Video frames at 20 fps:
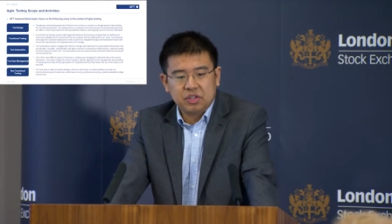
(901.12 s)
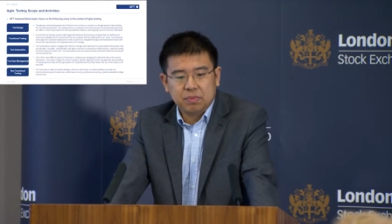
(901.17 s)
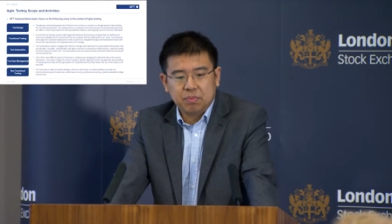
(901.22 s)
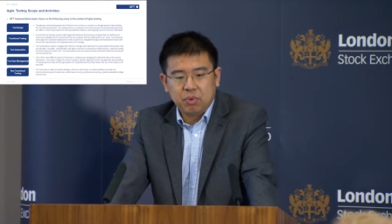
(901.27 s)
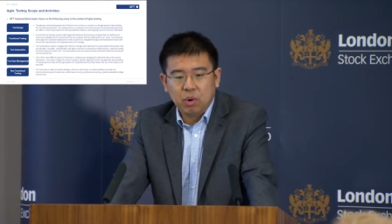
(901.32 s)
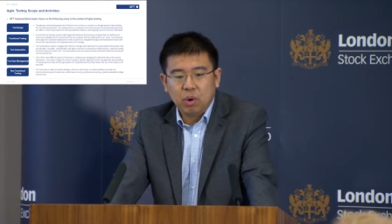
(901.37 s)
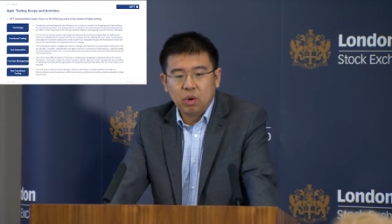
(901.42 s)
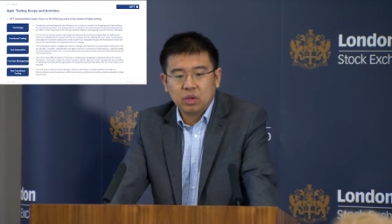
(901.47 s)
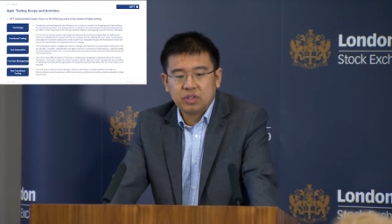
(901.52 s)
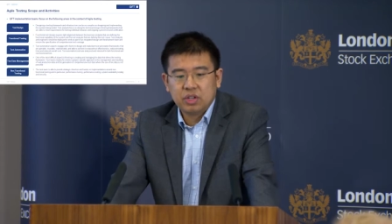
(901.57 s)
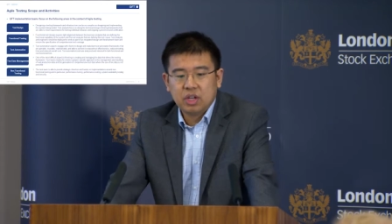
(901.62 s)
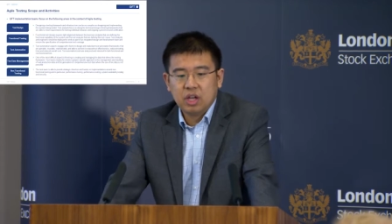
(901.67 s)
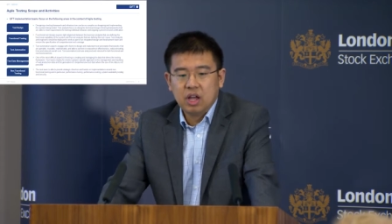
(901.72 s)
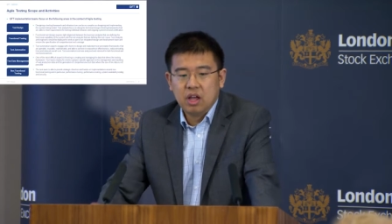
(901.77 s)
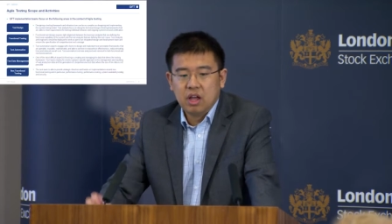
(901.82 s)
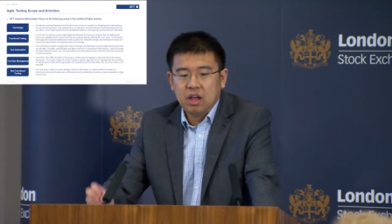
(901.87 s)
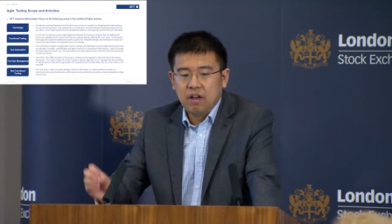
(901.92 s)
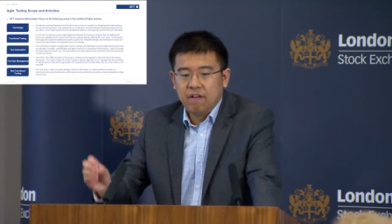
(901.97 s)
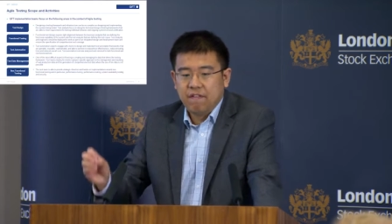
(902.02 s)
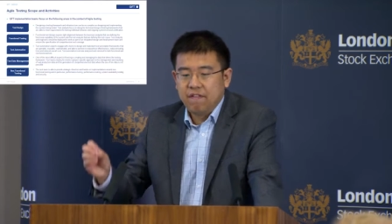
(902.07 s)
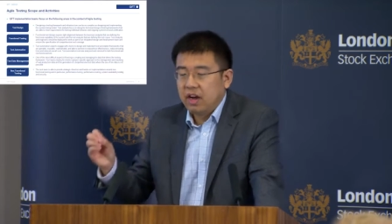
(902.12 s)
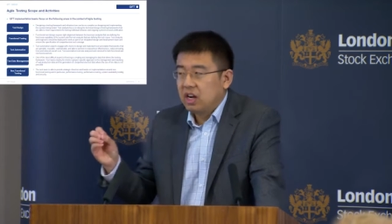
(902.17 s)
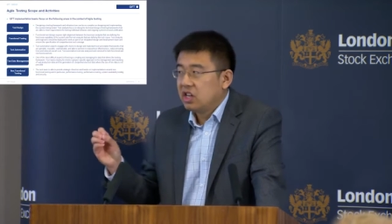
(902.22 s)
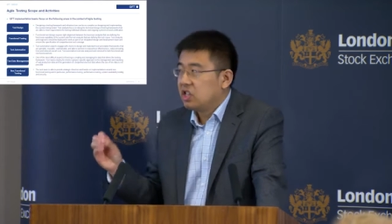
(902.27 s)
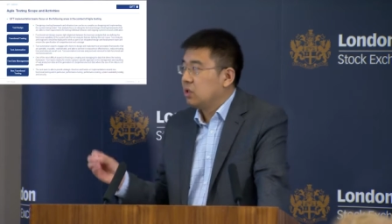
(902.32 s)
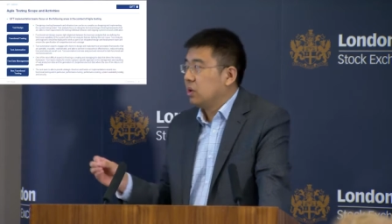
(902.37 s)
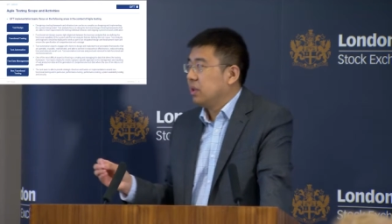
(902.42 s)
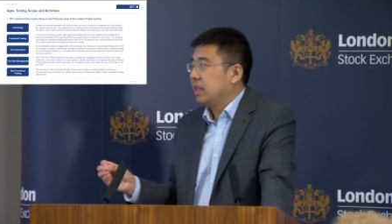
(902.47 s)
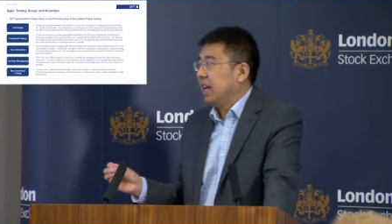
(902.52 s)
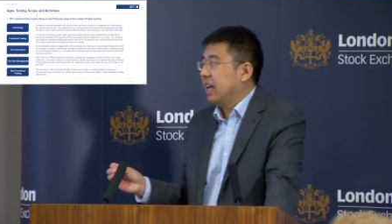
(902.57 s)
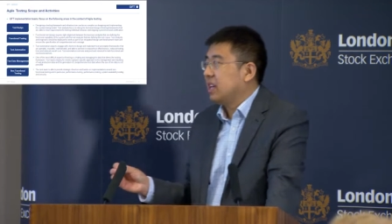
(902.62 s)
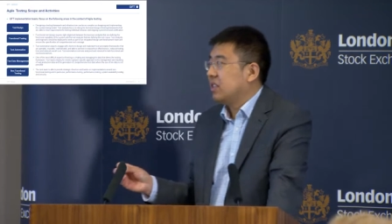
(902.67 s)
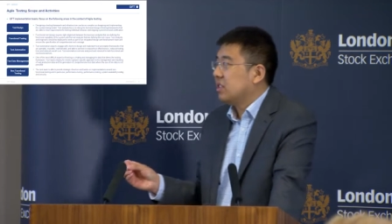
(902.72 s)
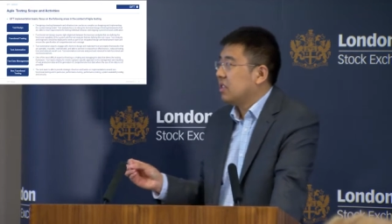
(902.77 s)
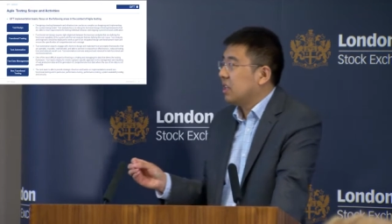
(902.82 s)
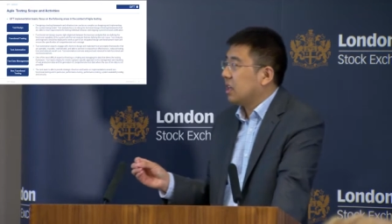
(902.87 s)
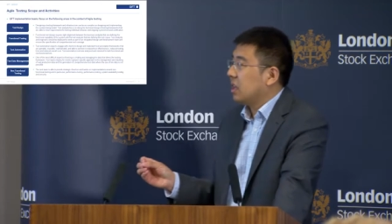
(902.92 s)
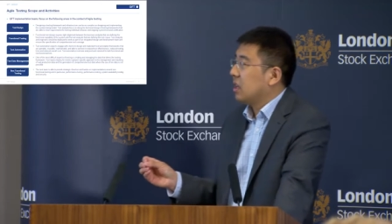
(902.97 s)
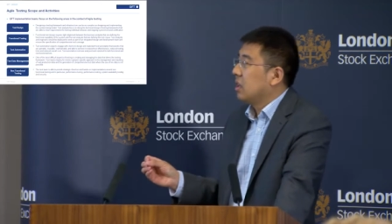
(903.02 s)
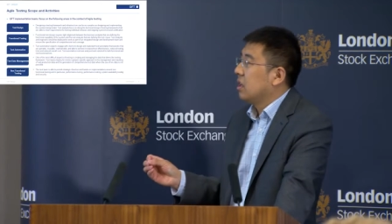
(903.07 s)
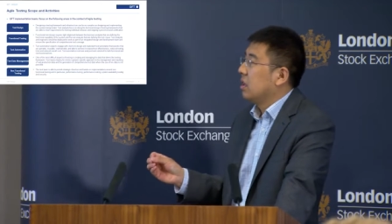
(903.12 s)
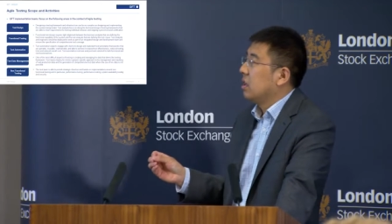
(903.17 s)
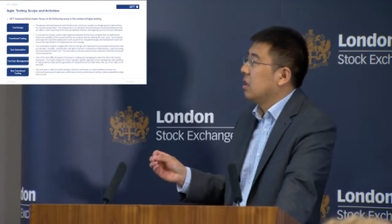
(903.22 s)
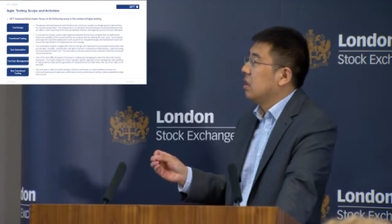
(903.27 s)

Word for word: support functional testing,